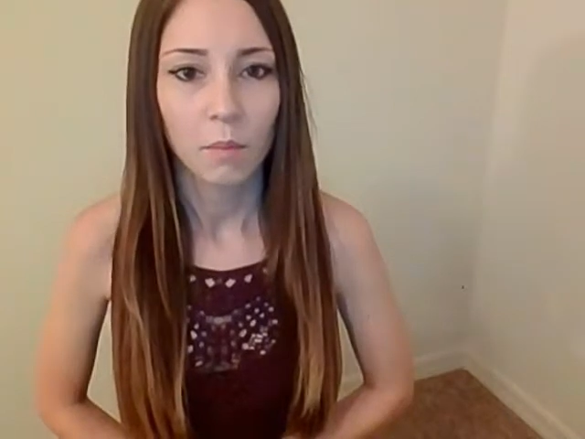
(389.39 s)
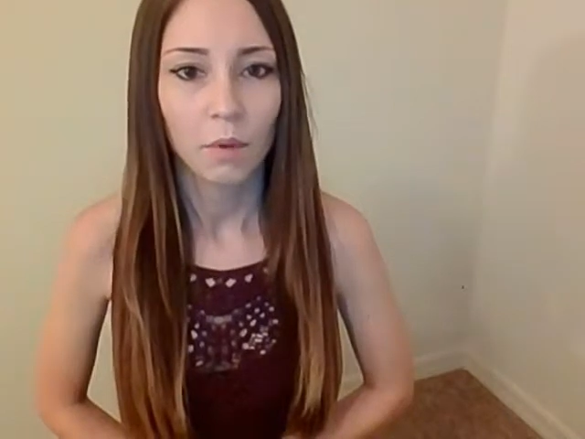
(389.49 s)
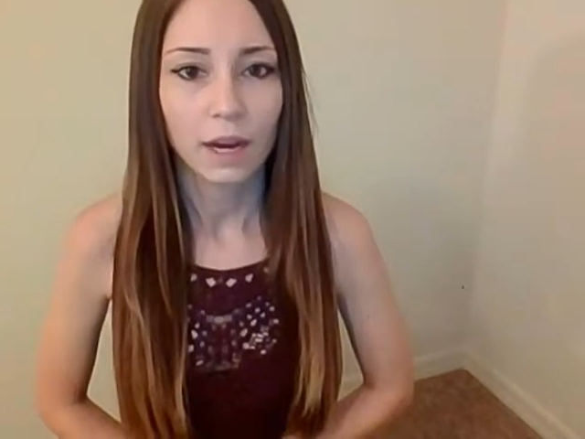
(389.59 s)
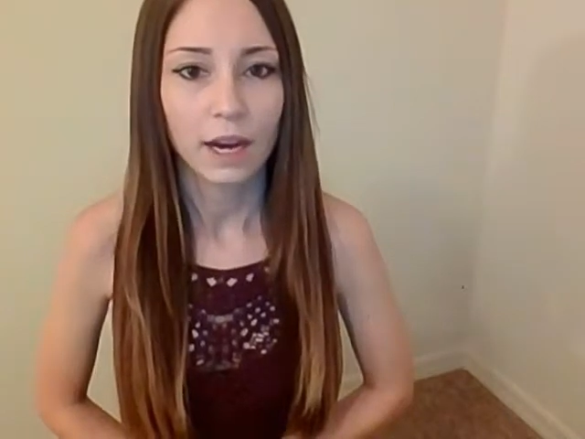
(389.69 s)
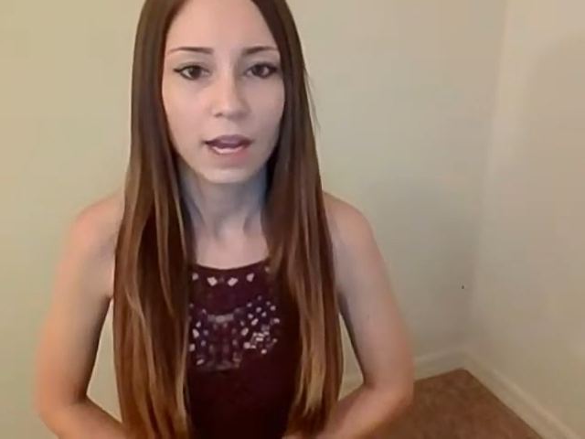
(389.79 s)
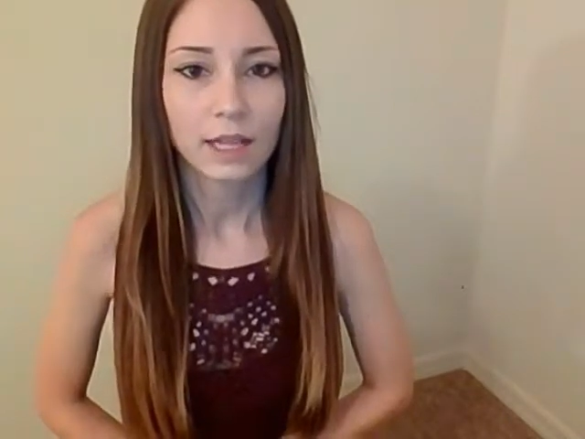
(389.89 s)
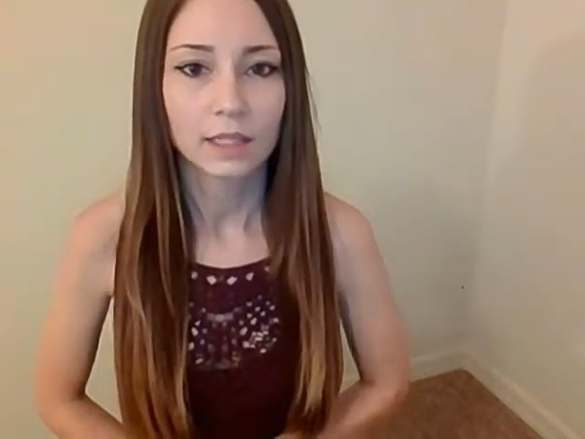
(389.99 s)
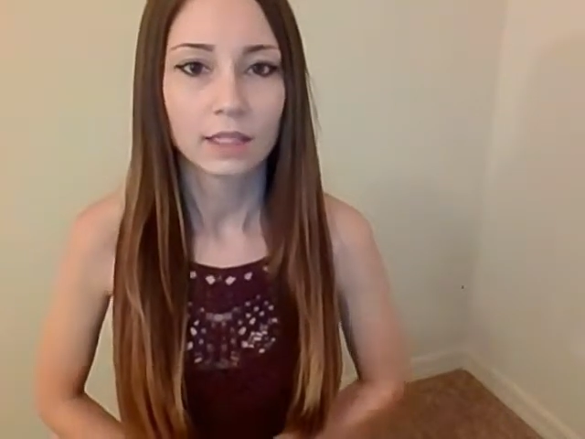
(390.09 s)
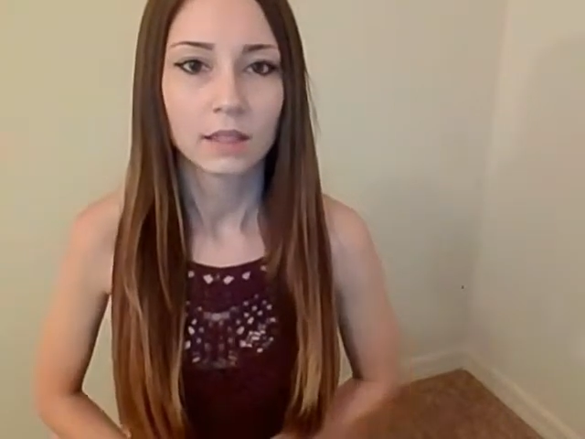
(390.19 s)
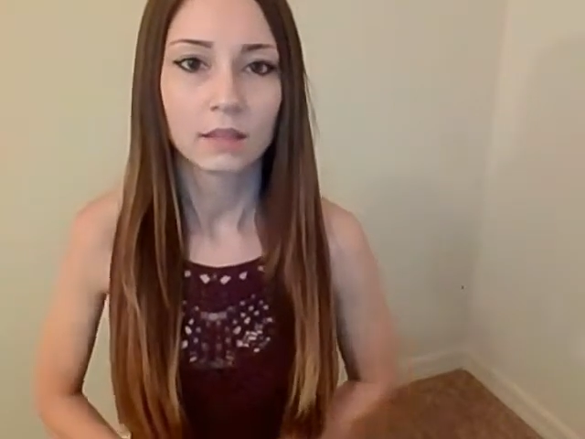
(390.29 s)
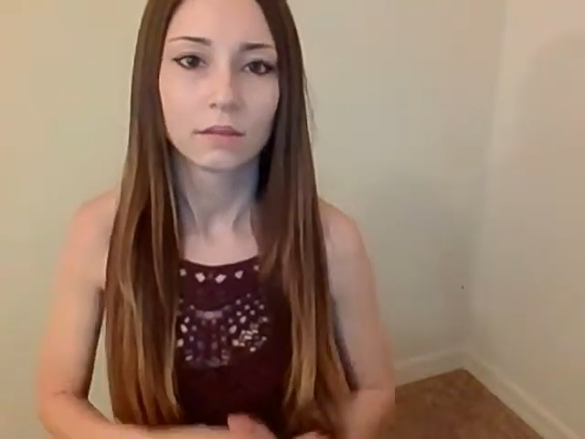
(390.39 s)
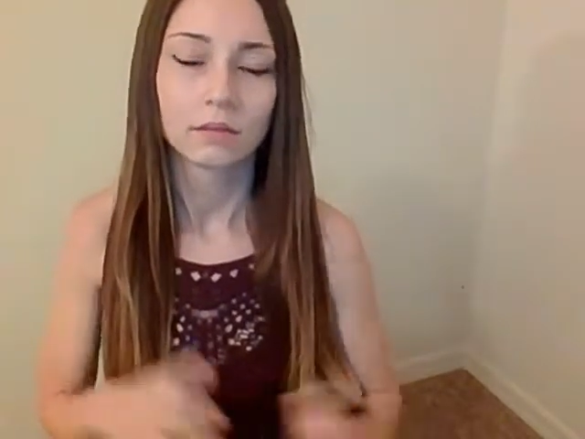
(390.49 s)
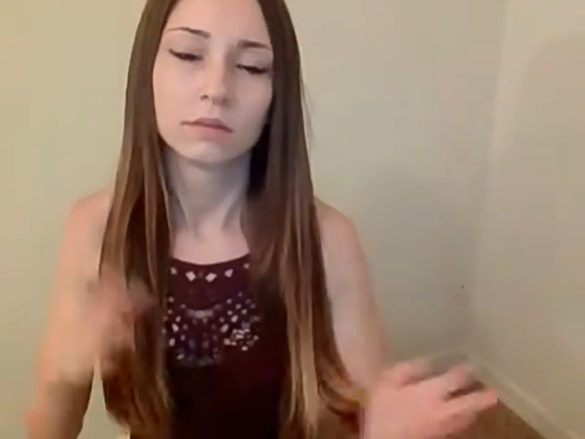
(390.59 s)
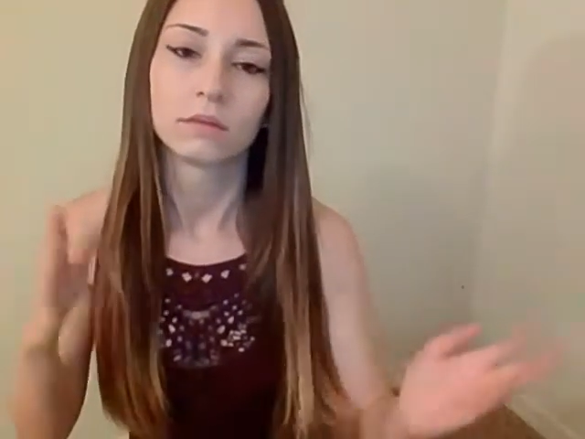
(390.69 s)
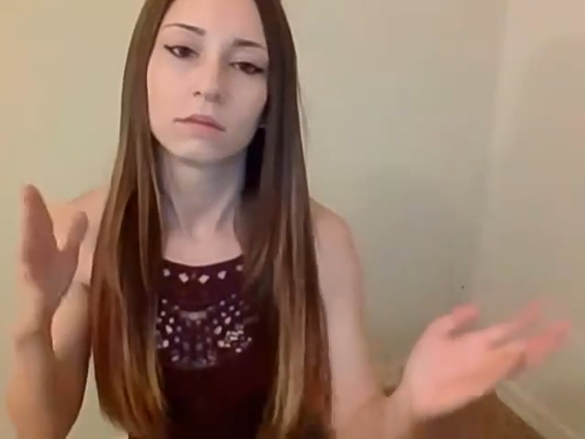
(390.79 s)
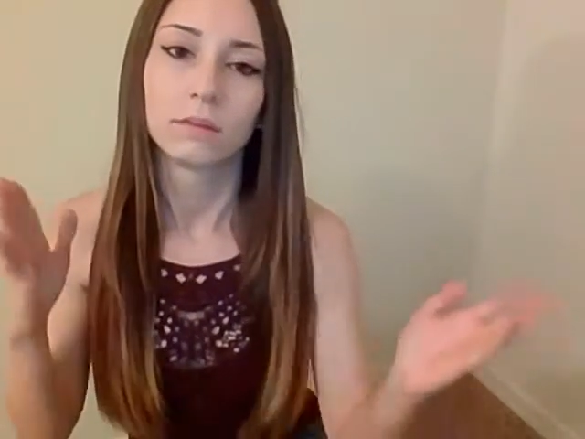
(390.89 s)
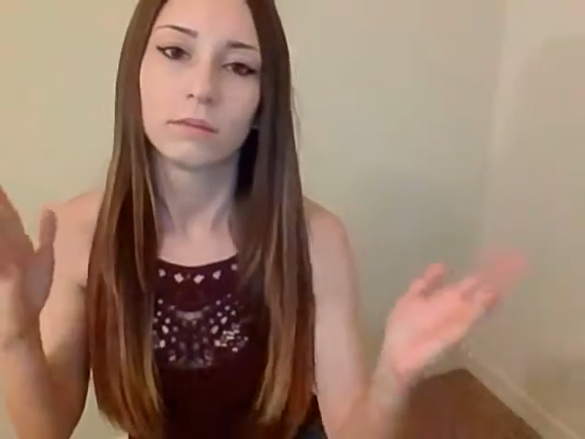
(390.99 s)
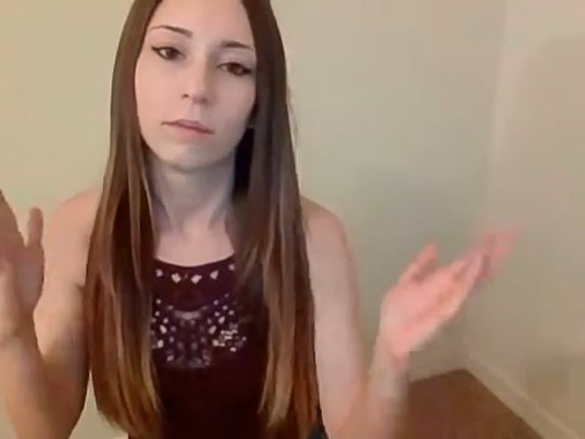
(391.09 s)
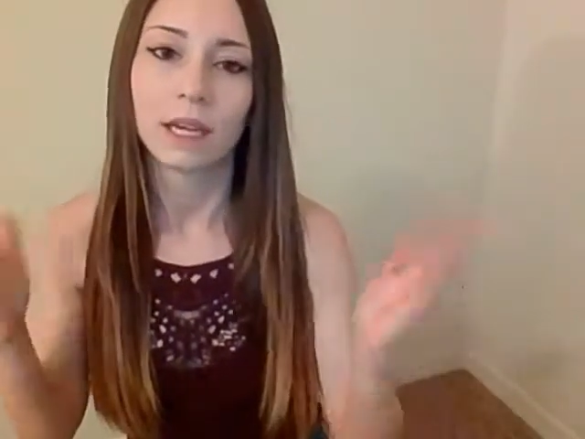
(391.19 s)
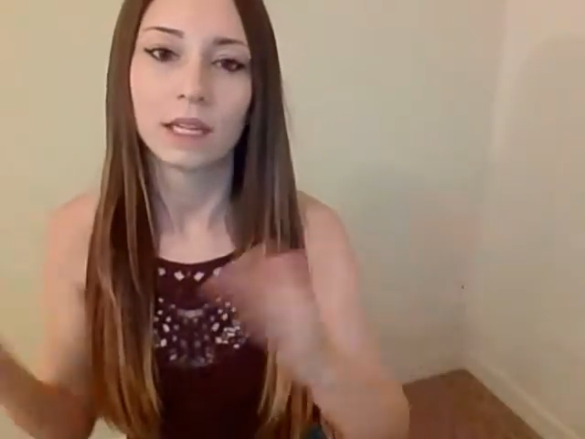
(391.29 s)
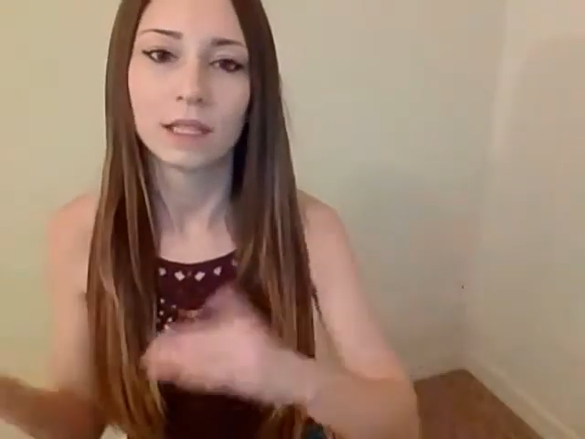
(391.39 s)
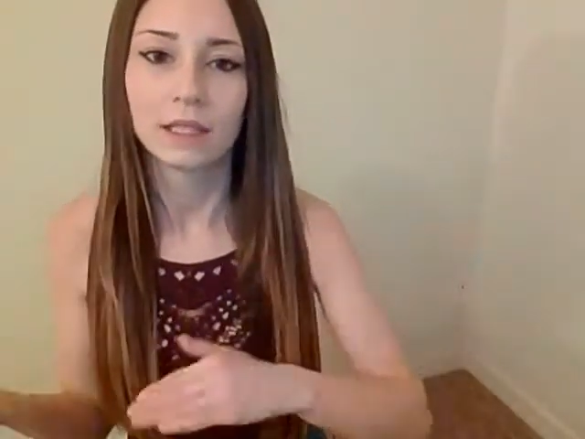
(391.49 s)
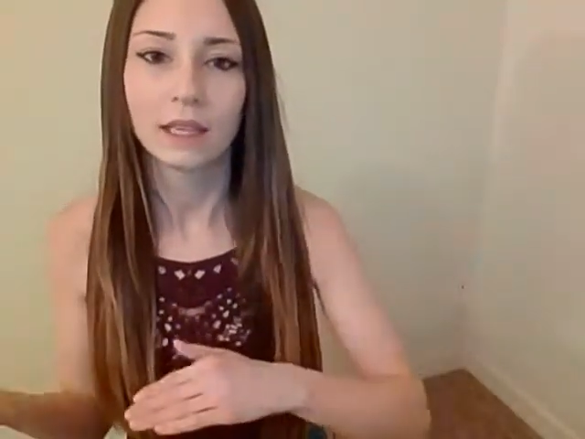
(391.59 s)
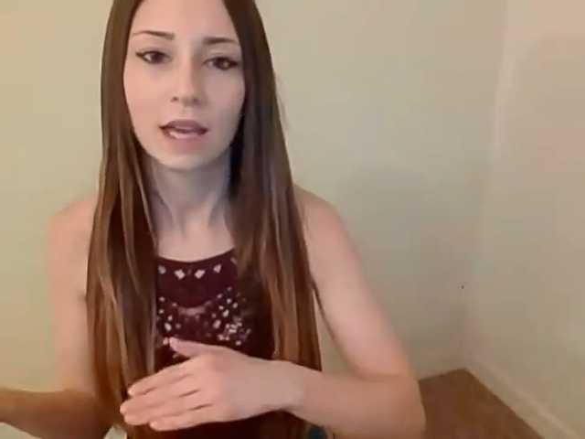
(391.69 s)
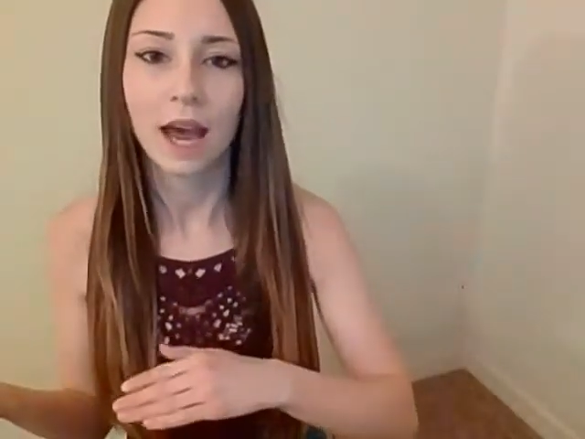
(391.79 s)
whereas mechanistic